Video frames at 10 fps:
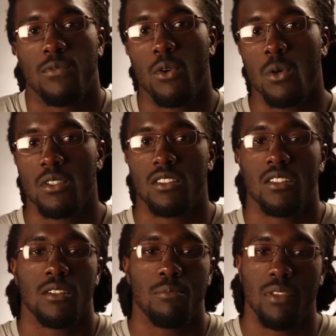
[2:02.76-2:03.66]
forward
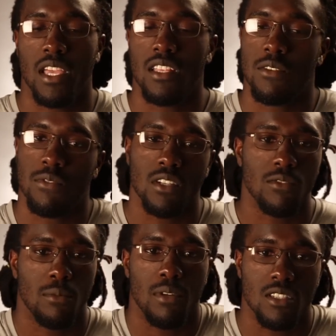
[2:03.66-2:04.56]
to playing in front of
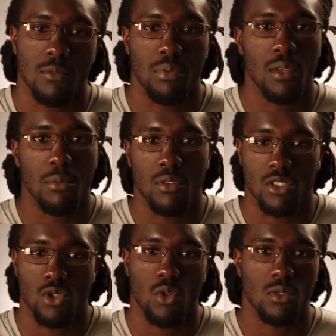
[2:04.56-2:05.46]
a bunch of people and
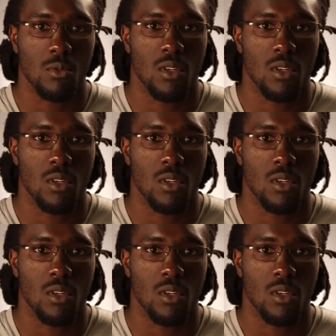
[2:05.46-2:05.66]
showing them